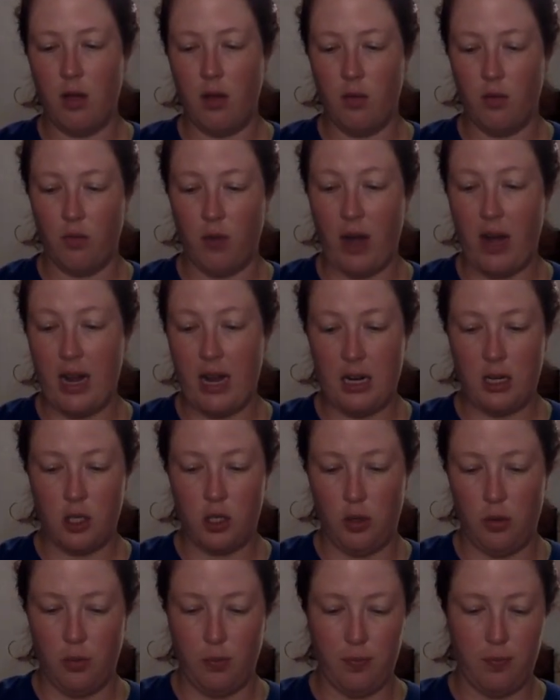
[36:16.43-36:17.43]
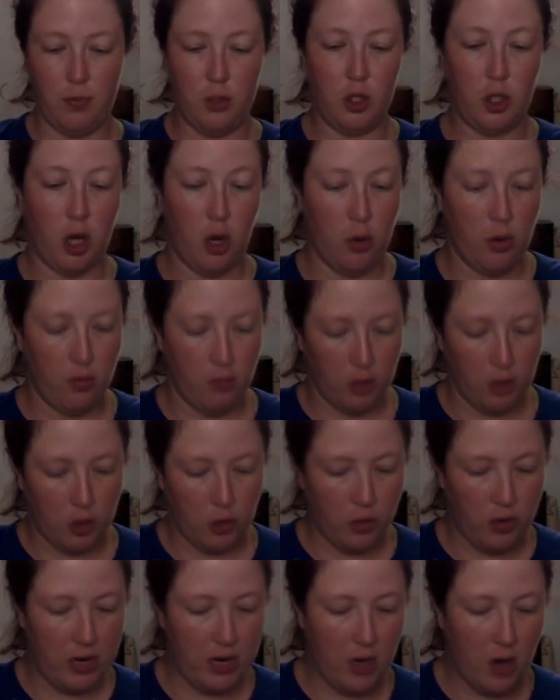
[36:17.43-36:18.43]
ready to show at
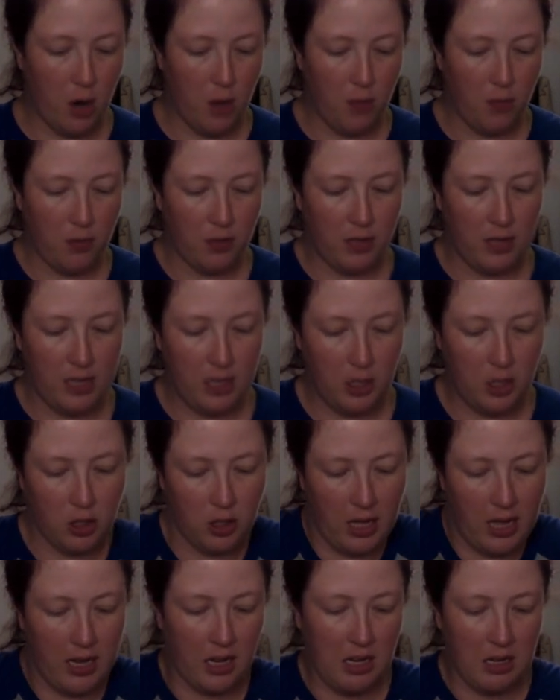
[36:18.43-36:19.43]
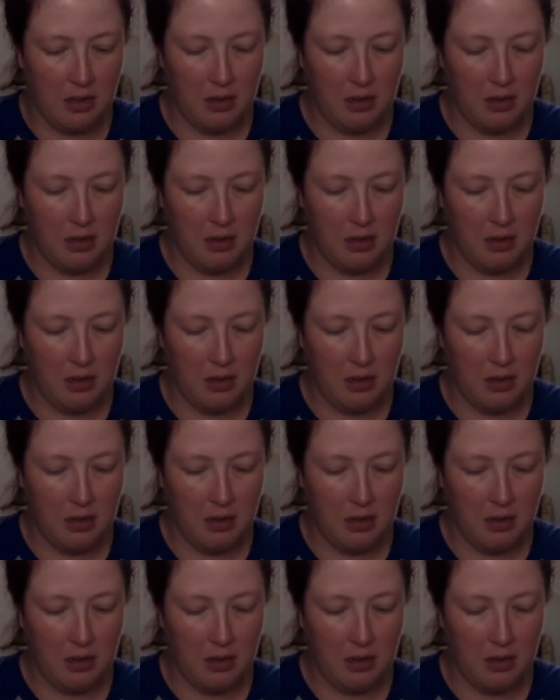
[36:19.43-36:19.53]
retreat, hopefully to, like,